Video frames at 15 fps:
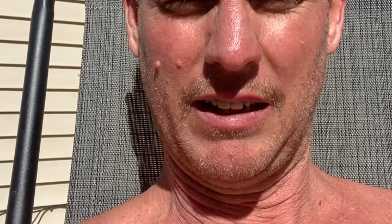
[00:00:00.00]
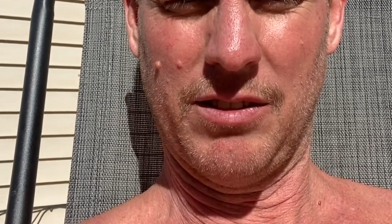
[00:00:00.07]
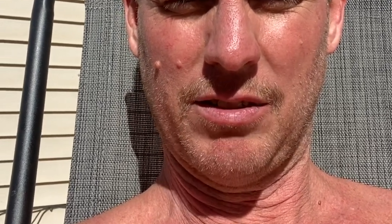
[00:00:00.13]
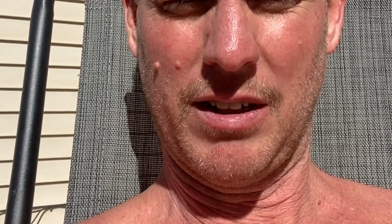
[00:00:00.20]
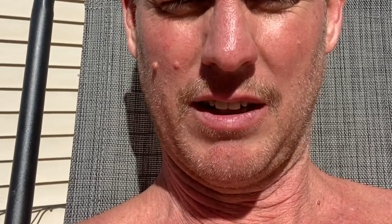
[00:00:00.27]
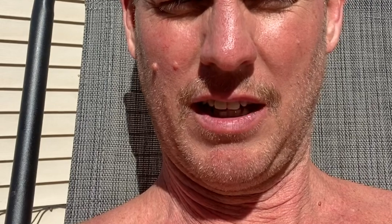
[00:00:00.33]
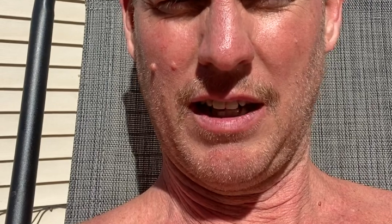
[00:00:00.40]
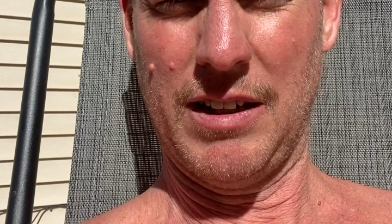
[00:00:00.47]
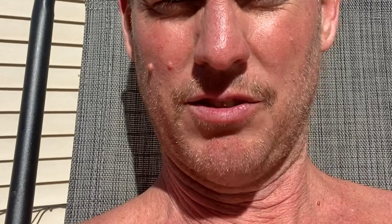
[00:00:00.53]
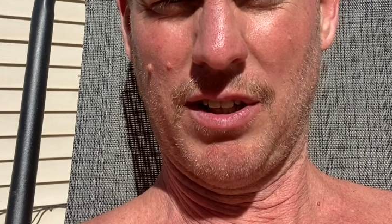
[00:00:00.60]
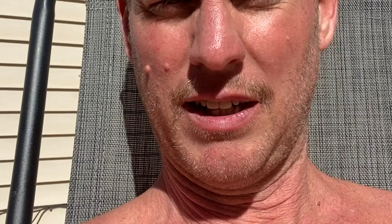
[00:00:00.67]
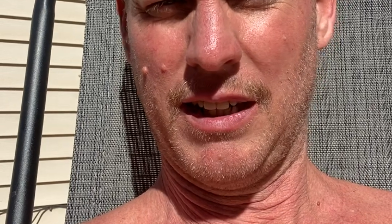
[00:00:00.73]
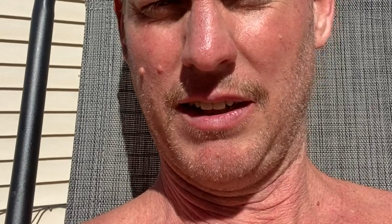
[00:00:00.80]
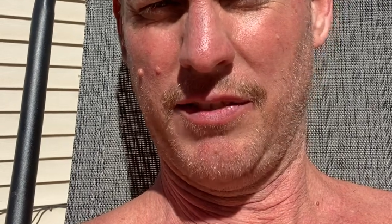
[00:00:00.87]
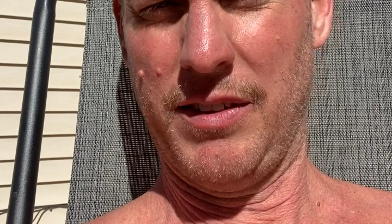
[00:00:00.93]
So I thought I'd try
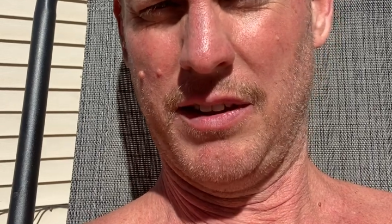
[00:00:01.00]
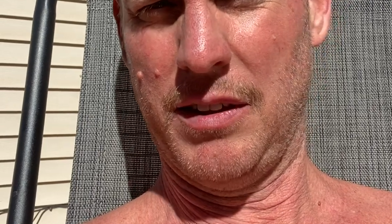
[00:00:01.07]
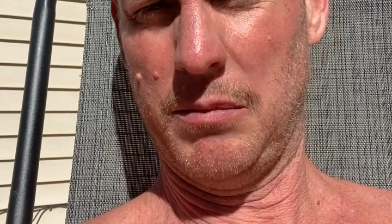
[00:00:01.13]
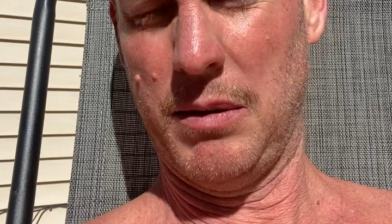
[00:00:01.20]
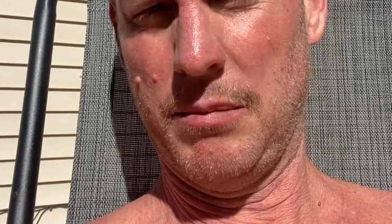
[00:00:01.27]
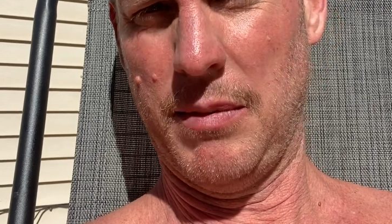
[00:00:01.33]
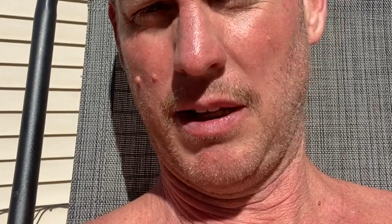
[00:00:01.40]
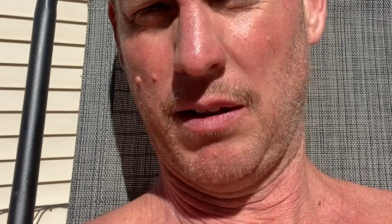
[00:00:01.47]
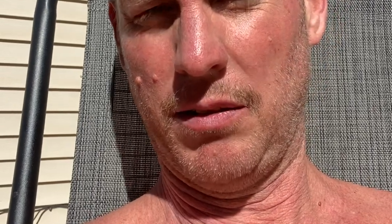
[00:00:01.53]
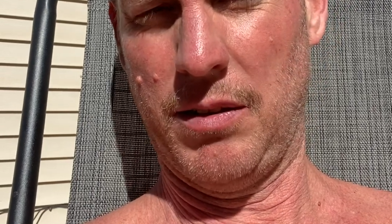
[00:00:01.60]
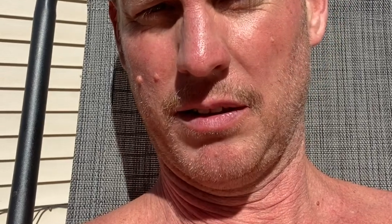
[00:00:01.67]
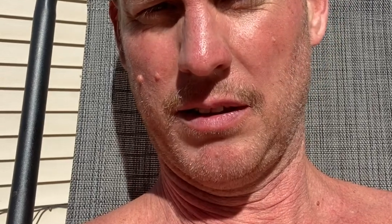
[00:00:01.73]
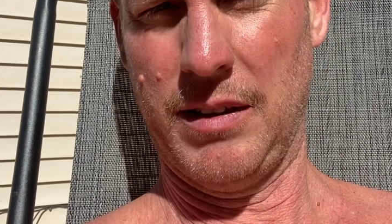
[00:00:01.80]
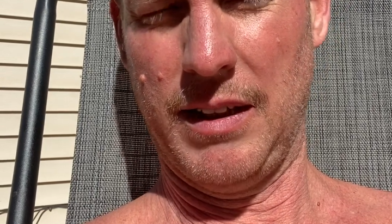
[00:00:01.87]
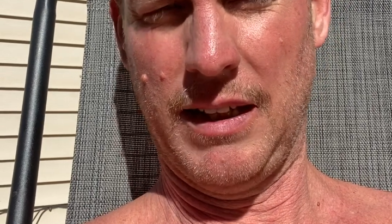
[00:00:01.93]
to give you a little bit better
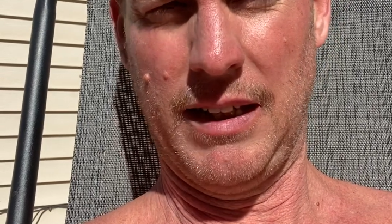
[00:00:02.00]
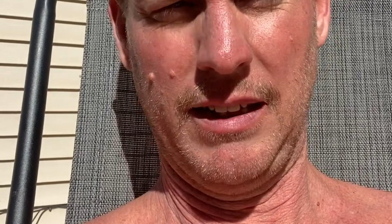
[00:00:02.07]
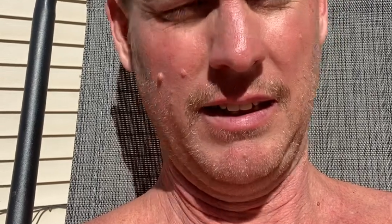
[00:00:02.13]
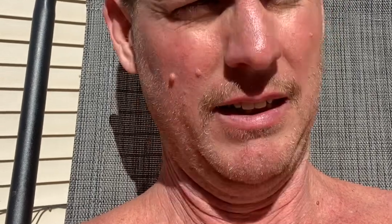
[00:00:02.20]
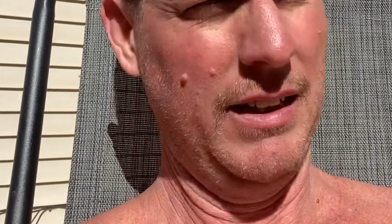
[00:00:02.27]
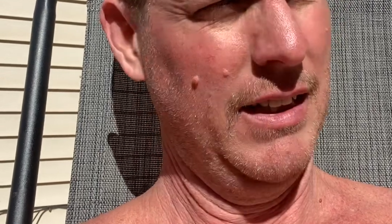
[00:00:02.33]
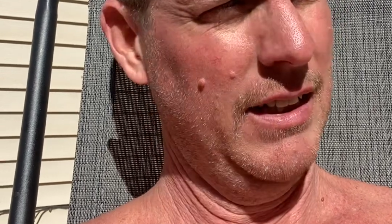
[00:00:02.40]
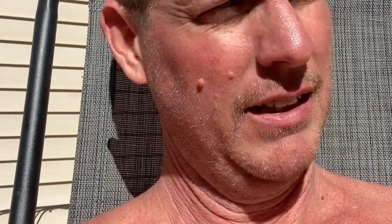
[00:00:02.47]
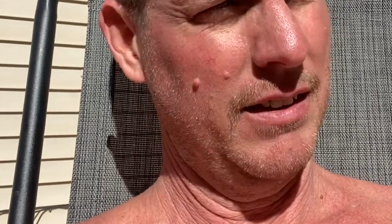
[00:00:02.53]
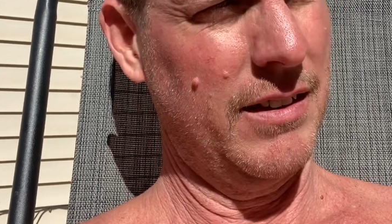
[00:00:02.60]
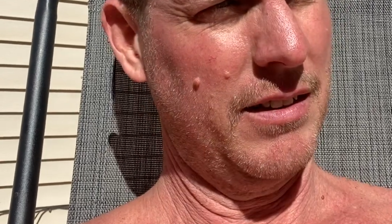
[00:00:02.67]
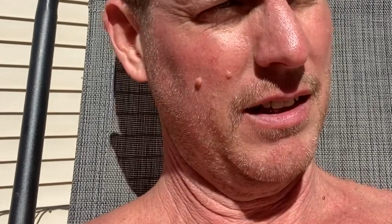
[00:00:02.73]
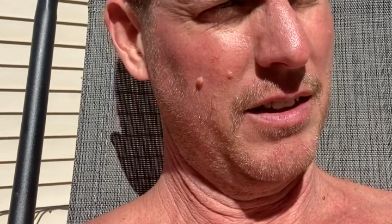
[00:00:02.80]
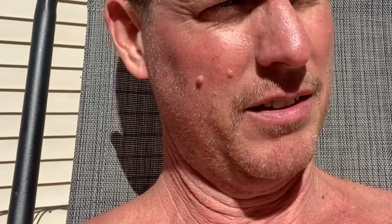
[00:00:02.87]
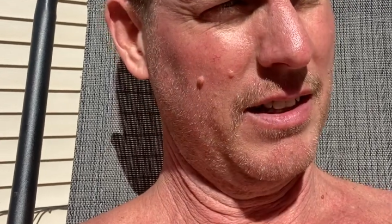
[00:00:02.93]
look today. It's
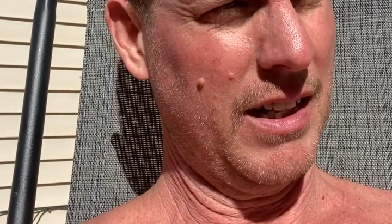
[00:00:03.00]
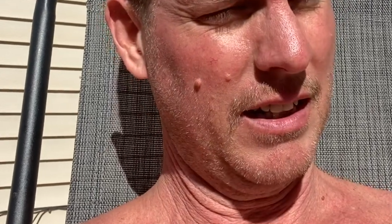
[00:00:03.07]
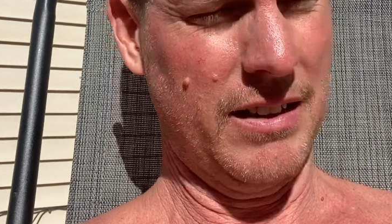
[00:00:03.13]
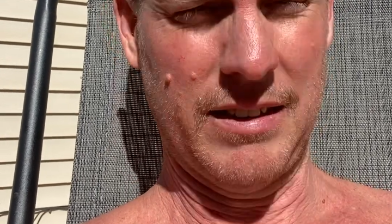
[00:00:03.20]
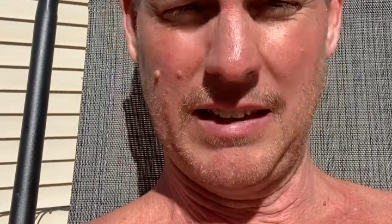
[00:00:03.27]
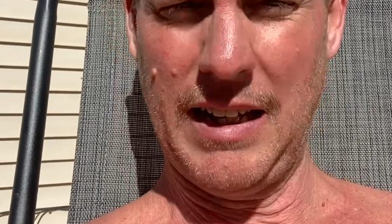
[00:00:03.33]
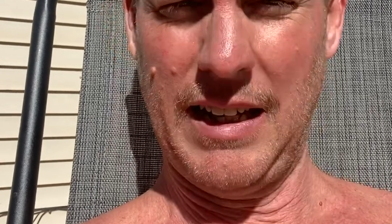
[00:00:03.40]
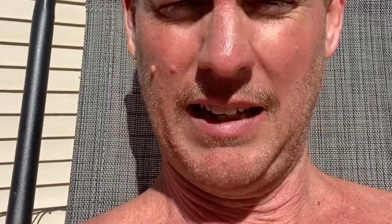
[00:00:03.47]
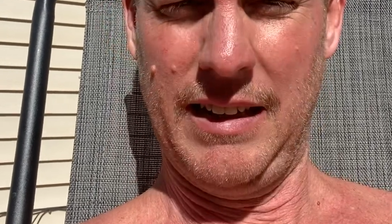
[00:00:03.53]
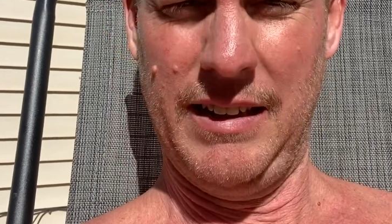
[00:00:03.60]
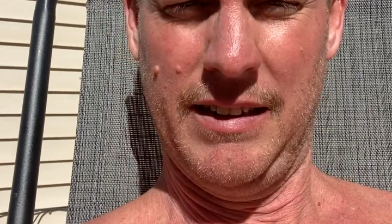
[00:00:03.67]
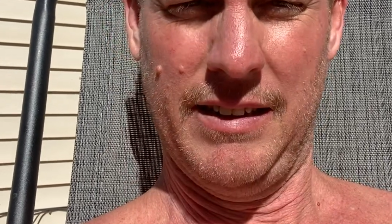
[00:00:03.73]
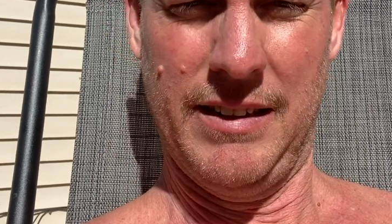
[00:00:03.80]
another nice day.